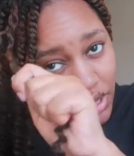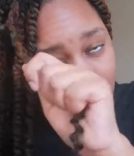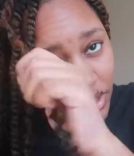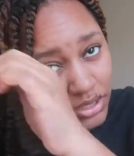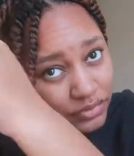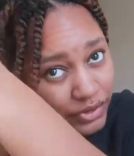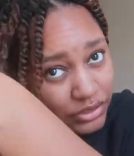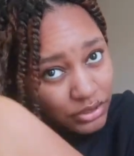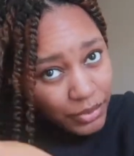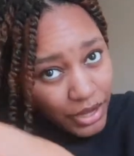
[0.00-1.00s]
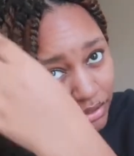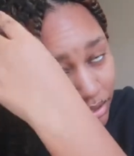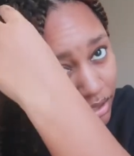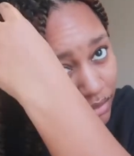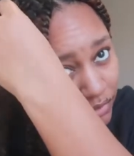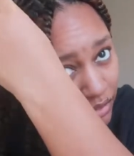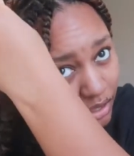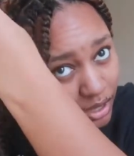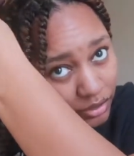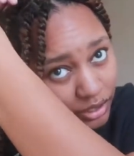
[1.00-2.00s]
I guess followed the pattern of
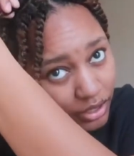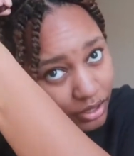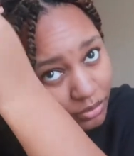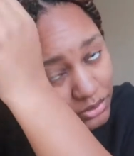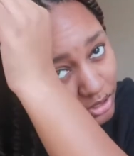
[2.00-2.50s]
how the hair was